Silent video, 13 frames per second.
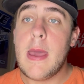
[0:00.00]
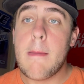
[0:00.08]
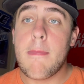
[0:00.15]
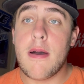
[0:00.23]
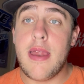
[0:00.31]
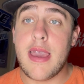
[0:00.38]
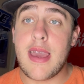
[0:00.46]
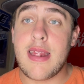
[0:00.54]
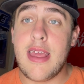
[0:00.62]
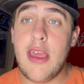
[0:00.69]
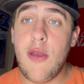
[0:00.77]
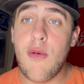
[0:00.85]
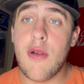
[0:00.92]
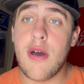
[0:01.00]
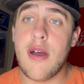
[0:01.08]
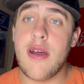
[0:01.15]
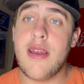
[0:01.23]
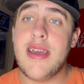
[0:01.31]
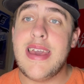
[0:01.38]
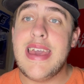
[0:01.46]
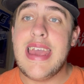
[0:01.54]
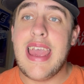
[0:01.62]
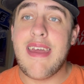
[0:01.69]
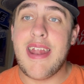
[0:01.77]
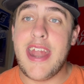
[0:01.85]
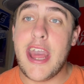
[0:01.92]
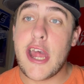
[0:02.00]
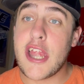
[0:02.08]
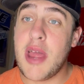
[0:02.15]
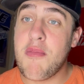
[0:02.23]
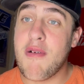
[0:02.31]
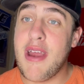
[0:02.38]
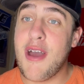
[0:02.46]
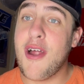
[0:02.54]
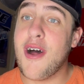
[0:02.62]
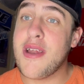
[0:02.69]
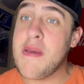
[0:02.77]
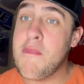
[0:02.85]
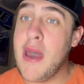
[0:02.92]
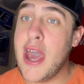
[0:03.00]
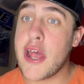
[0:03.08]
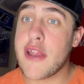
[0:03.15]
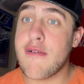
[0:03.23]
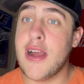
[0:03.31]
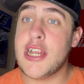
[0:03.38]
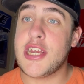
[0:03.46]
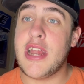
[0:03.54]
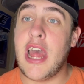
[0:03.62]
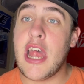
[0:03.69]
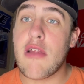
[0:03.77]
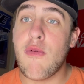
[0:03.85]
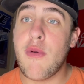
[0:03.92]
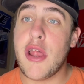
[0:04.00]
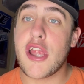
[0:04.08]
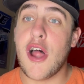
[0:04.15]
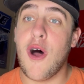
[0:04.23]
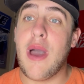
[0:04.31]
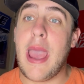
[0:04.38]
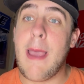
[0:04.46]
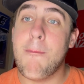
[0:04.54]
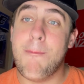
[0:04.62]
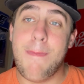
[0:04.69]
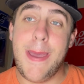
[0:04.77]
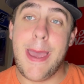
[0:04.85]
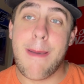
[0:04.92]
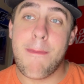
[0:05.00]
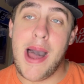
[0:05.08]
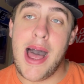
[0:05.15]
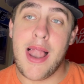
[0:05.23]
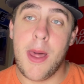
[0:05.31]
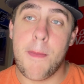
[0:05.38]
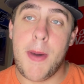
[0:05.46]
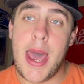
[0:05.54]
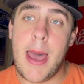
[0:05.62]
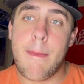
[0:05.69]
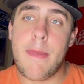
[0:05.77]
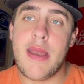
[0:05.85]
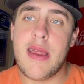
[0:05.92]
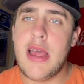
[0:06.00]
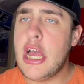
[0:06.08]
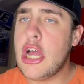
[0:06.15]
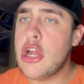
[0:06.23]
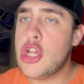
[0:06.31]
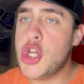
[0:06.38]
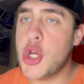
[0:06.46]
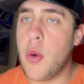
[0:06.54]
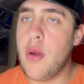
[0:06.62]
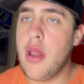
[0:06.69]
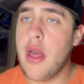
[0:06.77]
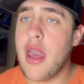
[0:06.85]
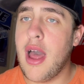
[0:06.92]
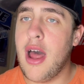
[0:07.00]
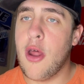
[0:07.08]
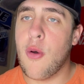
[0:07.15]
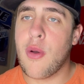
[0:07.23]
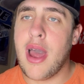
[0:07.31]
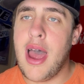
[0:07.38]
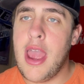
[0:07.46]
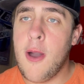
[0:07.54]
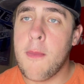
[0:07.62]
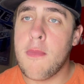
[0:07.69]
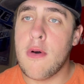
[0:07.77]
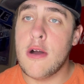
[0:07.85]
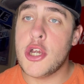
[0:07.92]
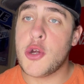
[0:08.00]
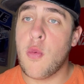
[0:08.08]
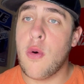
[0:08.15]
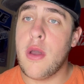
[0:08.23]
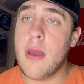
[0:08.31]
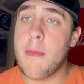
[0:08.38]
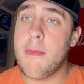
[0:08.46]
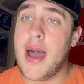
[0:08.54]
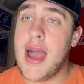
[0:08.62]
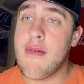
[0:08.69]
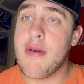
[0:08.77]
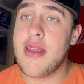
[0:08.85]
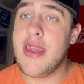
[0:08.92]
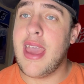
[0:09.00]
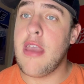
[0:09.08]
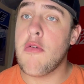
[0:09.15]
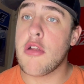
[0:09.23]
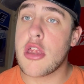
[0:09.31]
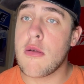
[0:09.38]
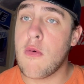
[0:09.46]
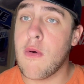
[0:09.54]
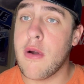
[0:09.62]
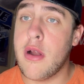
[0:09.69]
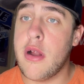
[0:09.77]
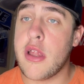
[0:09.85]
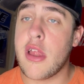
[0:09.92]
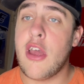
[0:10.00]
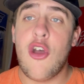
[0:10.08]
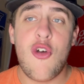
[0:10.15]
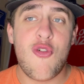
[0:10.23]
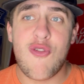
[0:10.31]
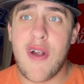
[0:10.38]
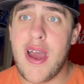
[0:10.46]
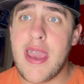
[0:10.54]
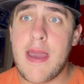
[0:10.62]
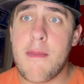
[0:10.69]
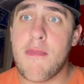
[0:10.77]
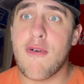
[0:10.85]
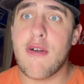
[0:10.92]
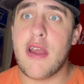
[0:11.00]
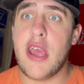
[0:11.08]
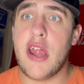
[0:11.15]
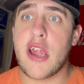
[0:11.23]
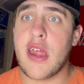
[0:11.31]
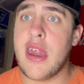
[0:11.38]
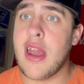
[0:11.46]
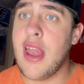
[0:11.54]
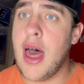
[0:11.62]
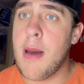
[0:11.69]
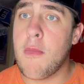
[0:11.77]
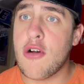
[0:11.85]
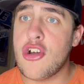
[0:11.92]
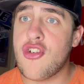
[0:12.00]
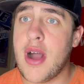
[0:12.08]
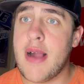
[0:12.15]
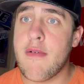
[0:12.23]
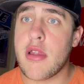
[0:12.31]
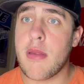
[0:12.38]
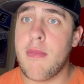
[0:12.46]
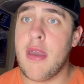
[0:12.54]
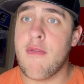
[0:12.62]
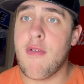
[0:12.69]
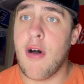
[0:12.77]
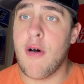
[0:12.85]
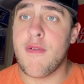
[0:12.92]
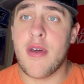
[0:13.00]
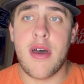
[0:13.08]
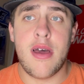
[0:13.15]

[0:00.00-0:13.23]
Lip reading: But they continued on, and the next time around on the backstretch, that's when we saw a big pileup happen. Joey Logano, Kyle Busch, William Byron, Daniel Suarez, Ryan Preece, and a lot more drivers to be involved,